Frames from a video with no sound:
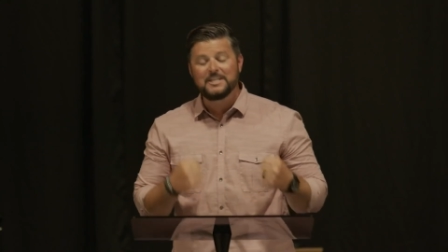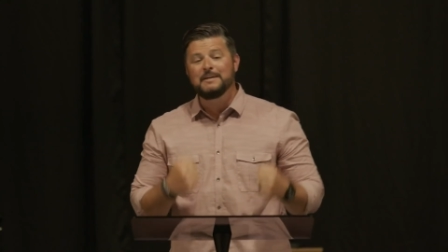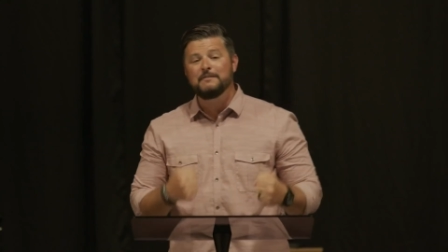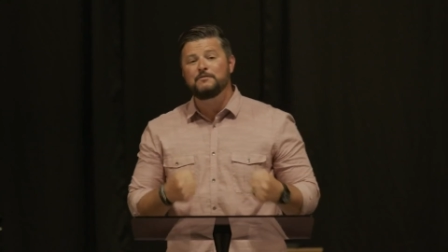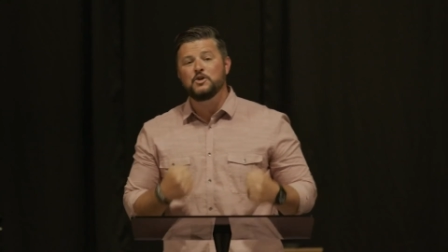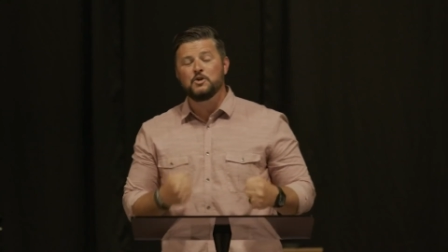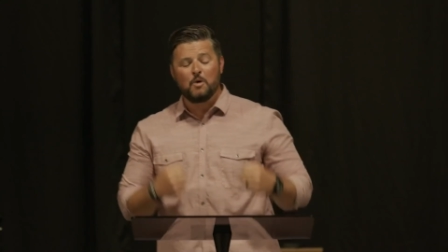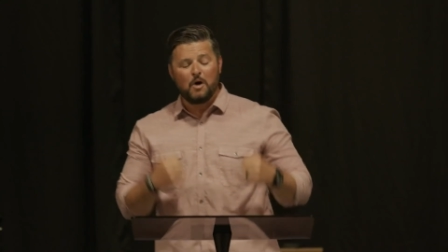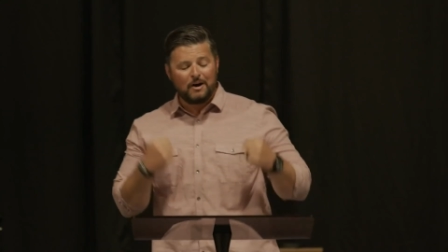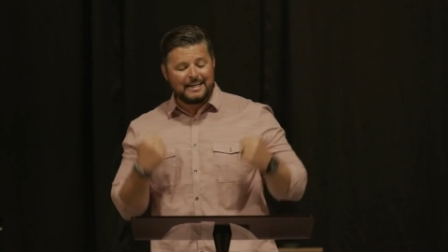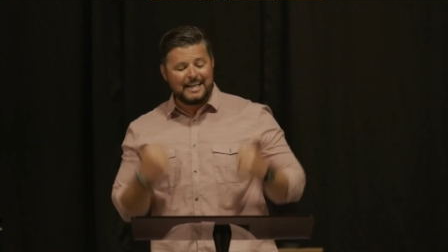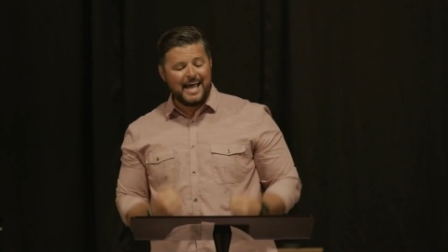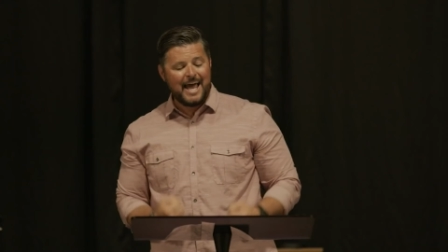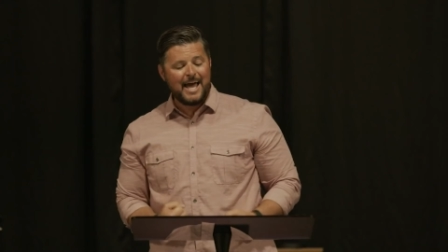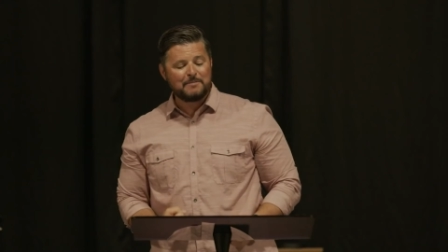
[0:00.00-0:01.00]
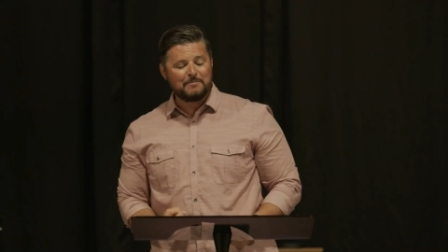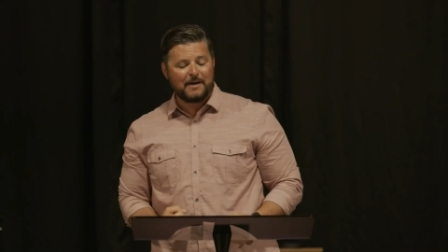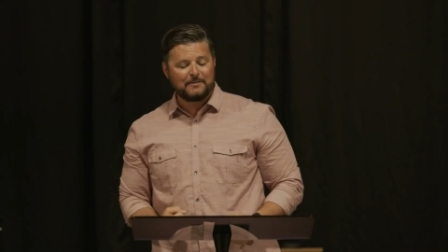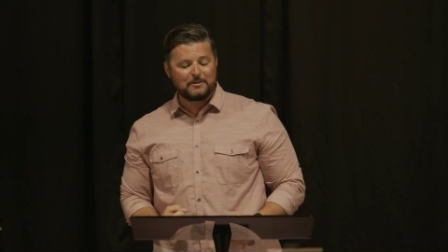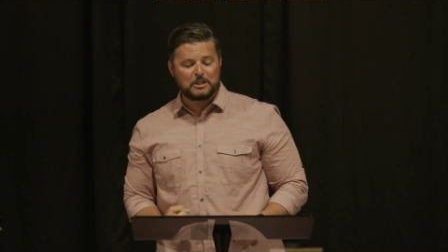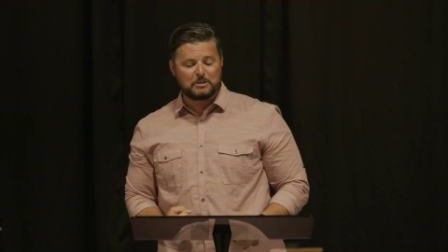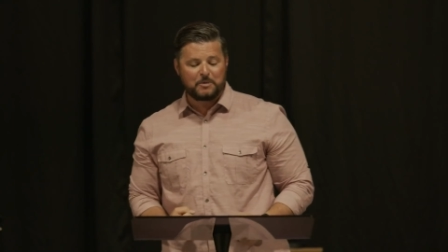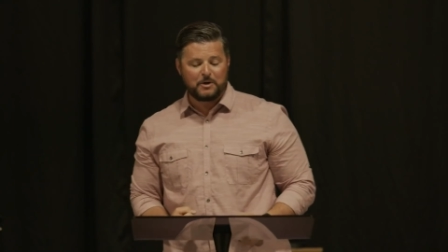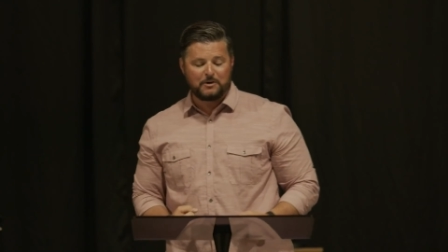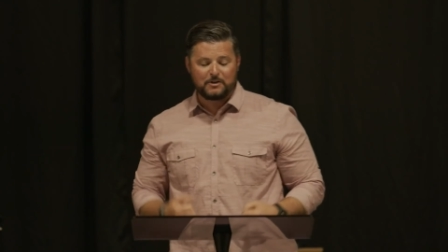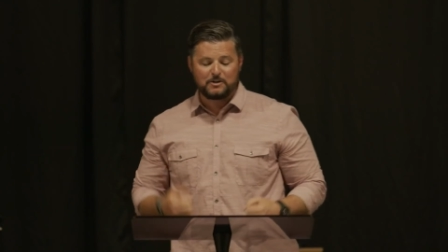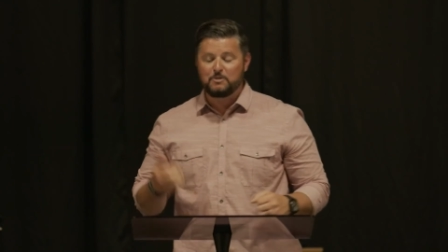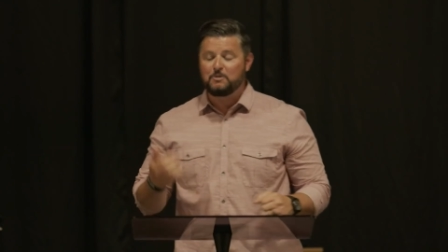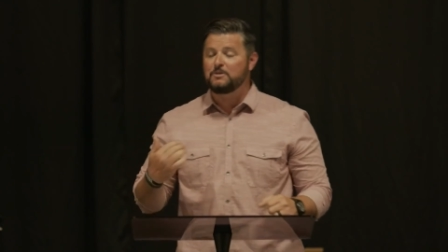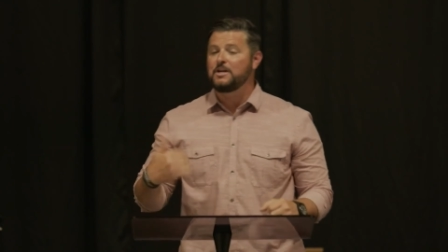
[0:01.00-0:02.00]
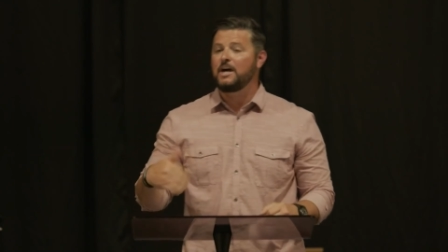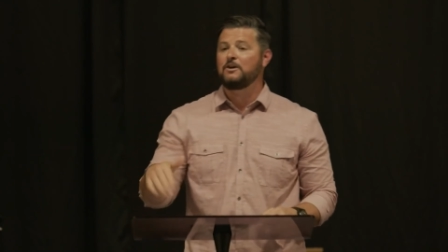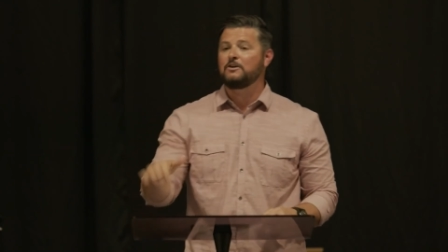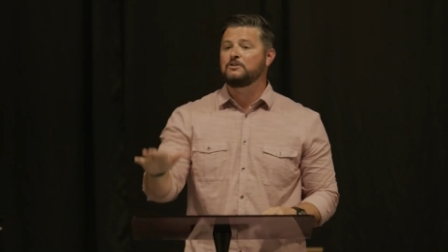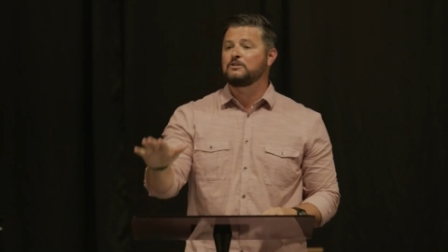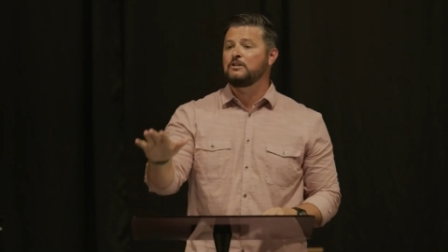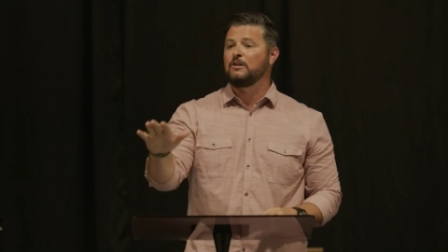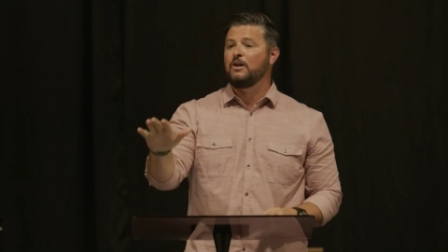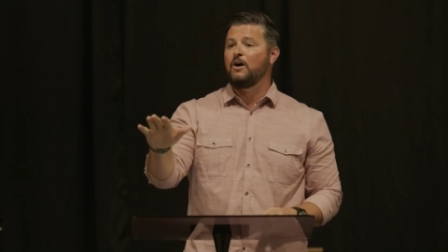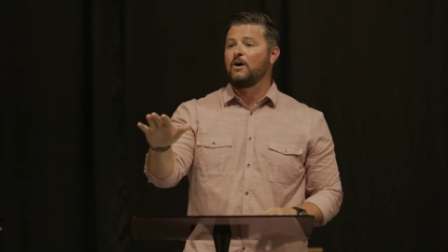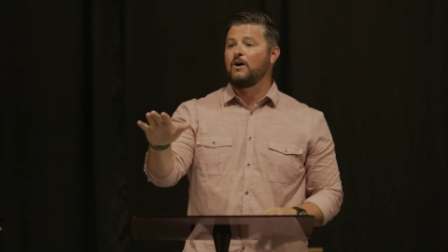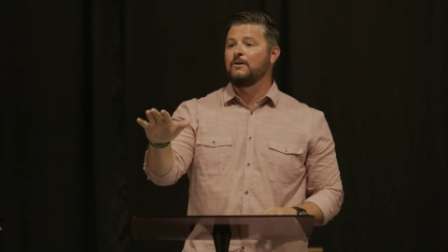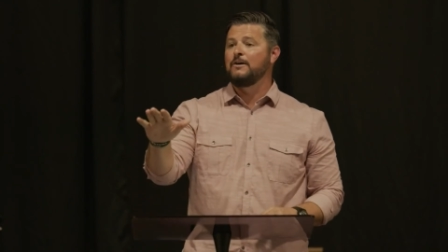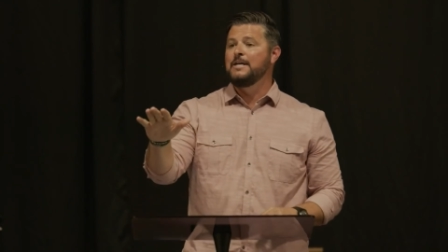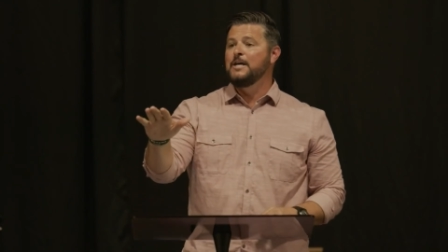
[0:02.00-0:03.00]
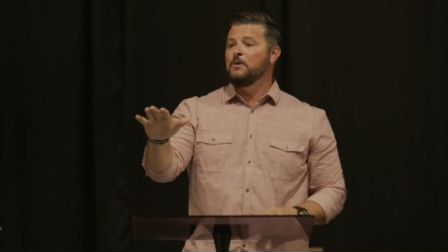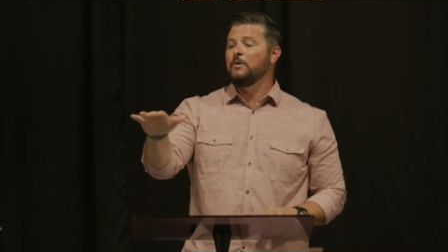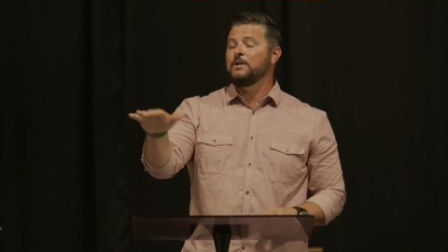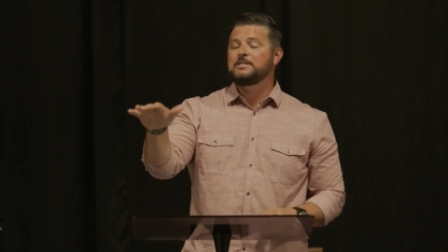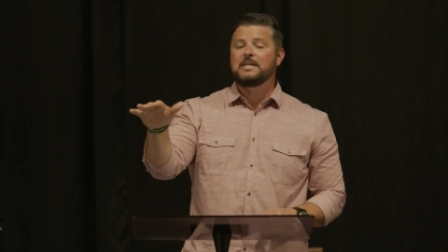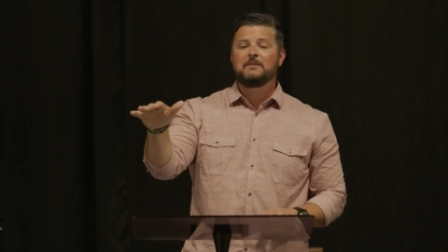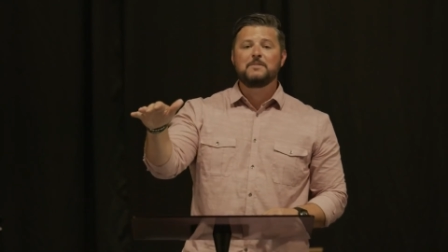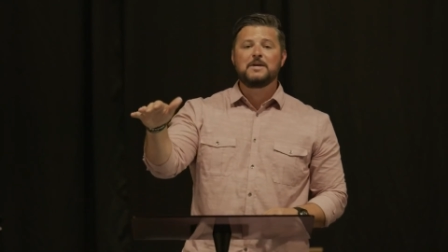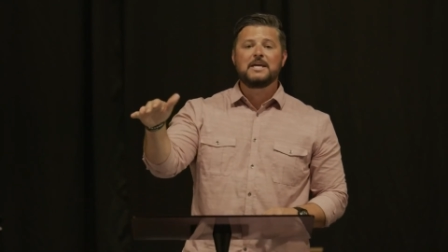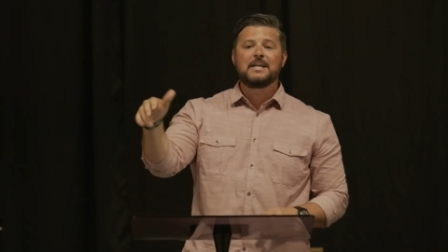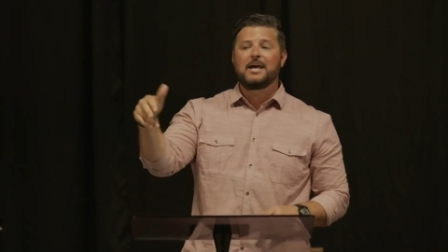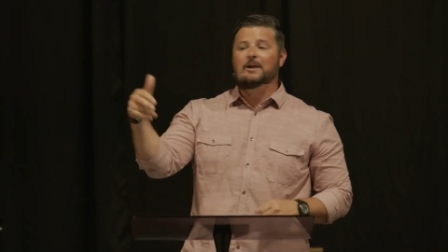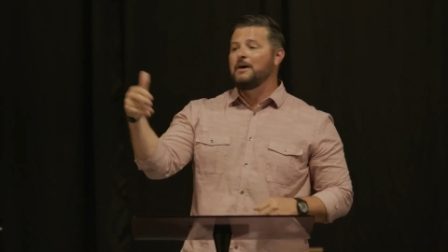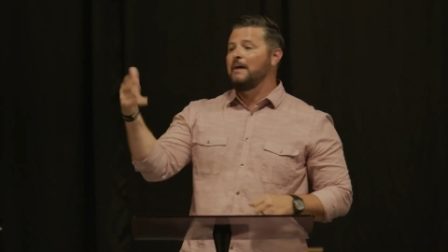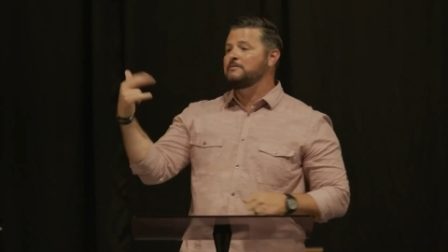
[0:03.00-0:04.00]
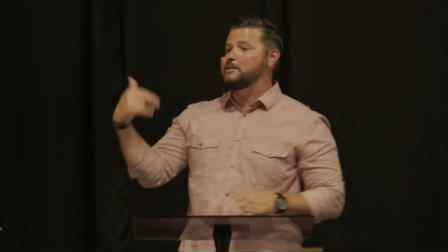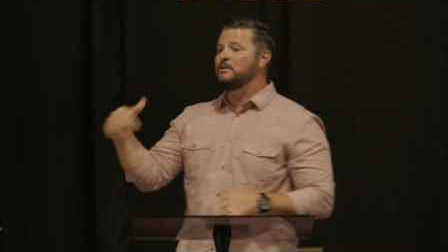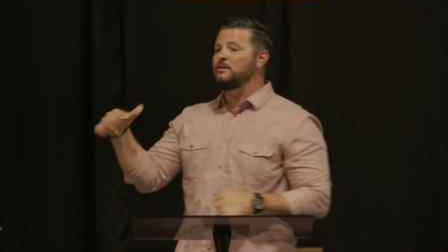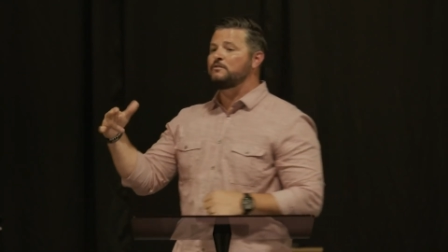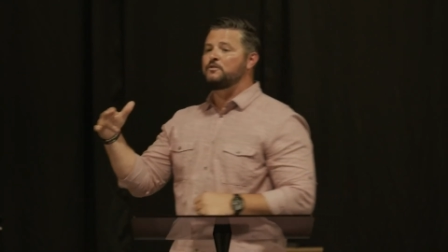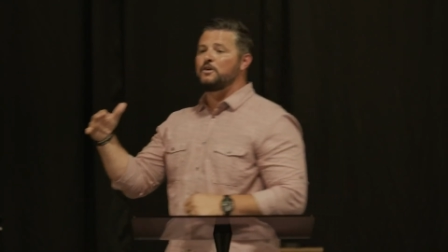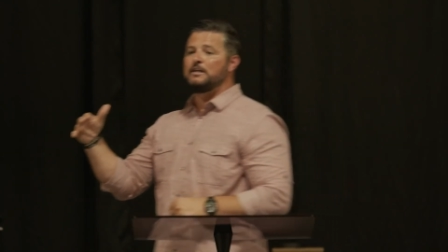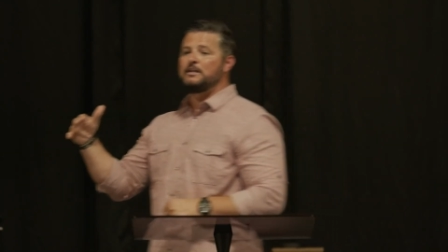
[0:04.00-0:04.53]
But if you are led by the Spirit, you are not under the law. What does that mean? I don't have to look